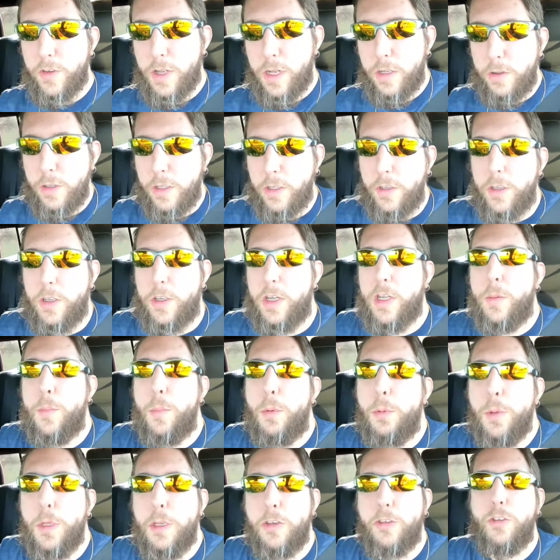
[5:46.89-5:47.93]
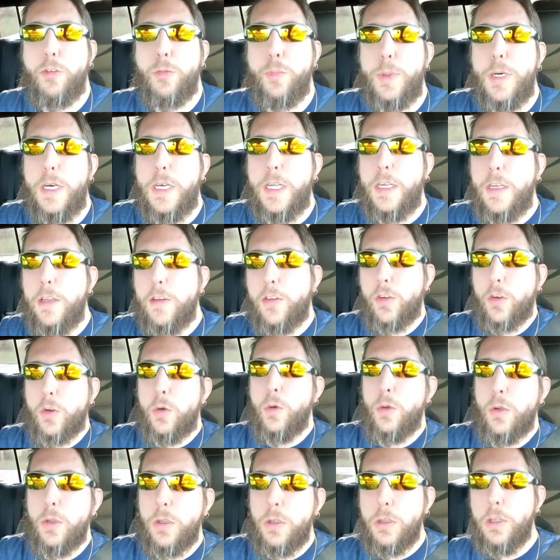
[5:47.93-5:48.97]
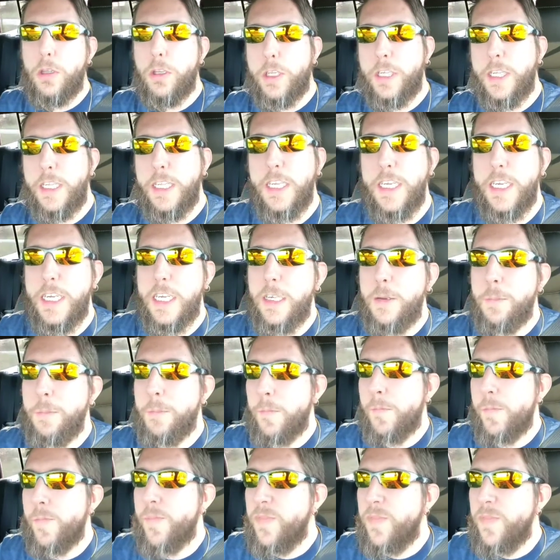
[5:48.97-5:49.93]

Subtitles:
I only took a couple pictures, but it's a cool looking game.